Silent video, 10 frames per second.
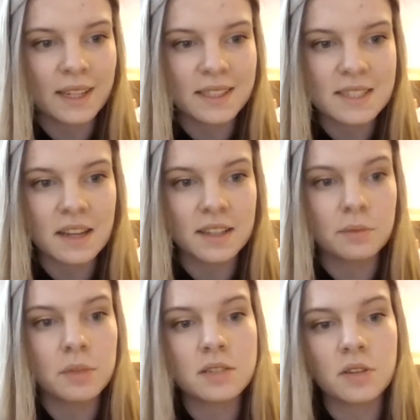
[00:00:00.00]
the state
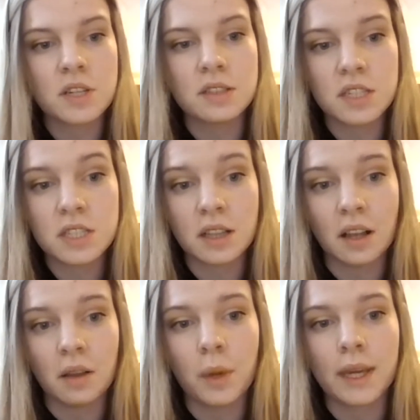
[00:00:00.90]
administration
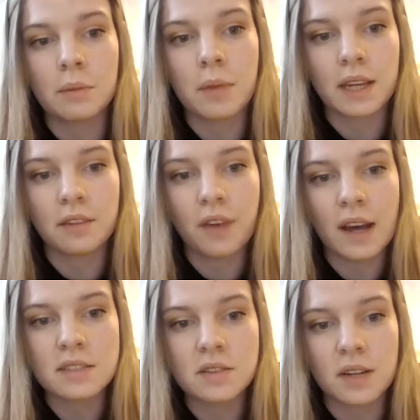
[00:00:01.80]
digital, we can make it
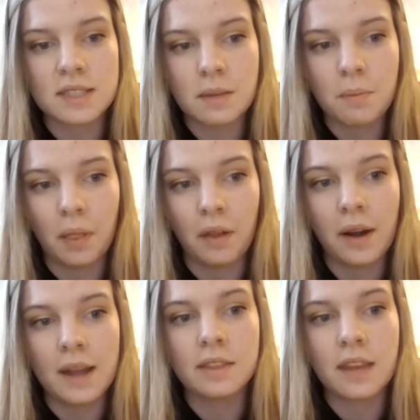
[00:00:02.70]
faster and
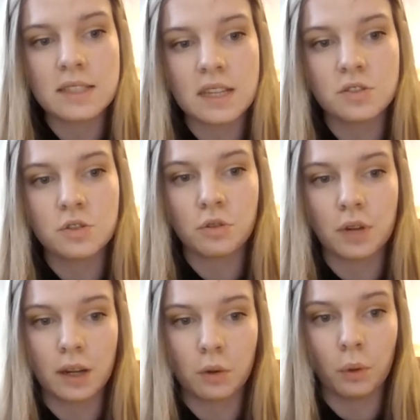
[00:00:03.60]
simpler and thus
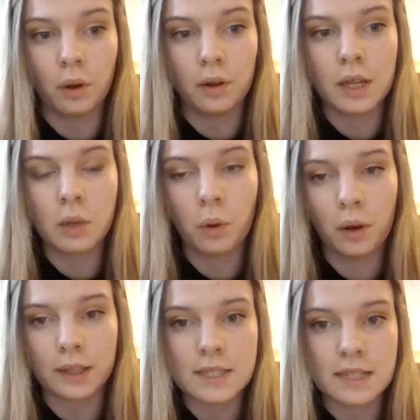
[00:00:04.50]
ensure
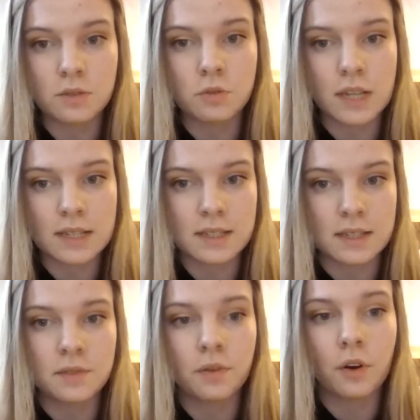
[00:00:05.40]
equal access to
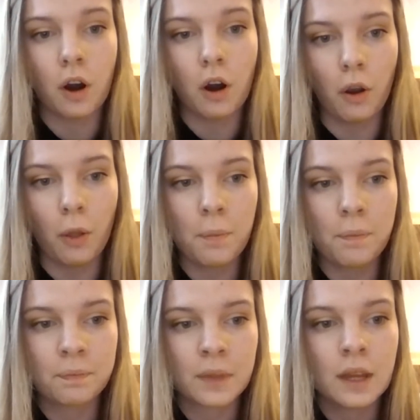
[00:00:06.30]
justice for all.
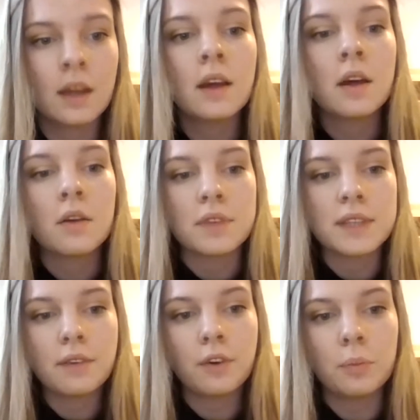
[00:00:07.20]

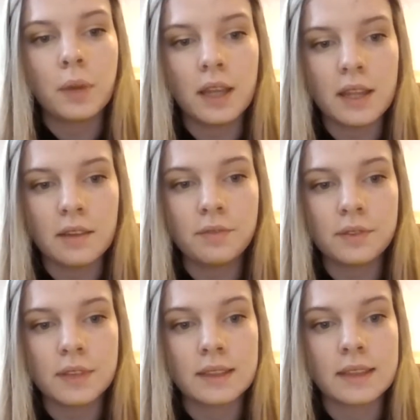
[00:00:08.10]
We therefore believe
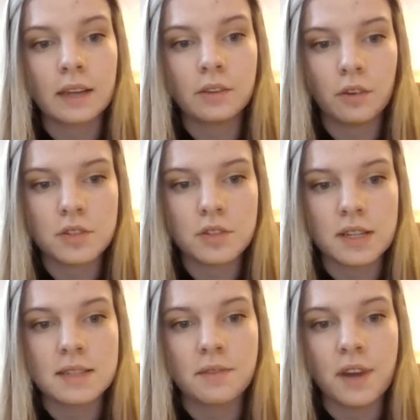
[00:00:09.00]
that technology
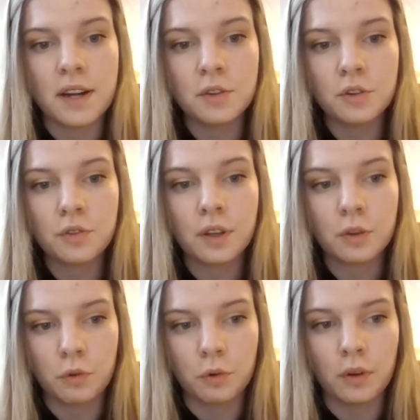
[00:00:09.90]
is a very useful
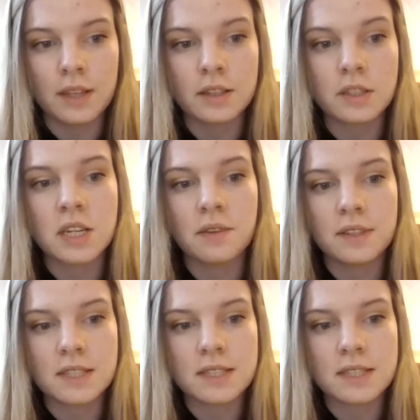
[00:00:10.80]
tool in achieving